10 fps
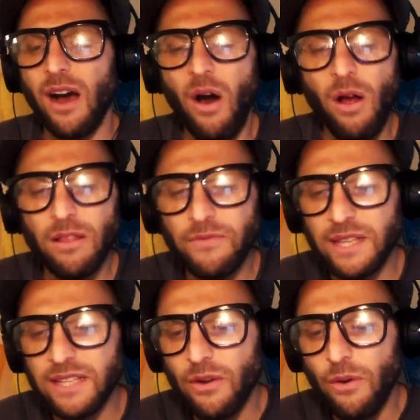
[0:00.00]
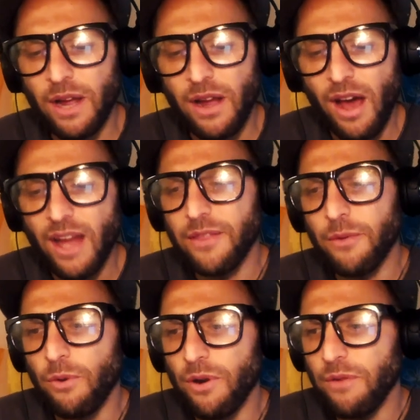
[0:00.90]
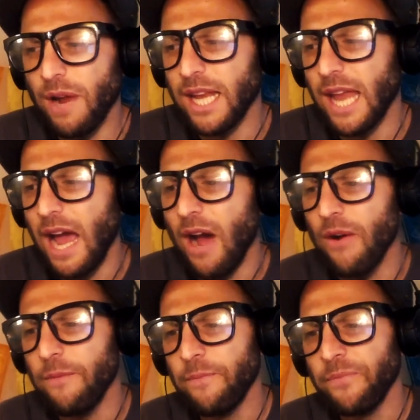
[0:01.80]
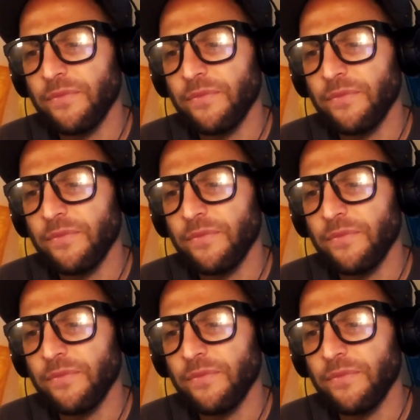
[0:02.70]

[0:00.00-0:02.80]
all of that's going on in the world right now.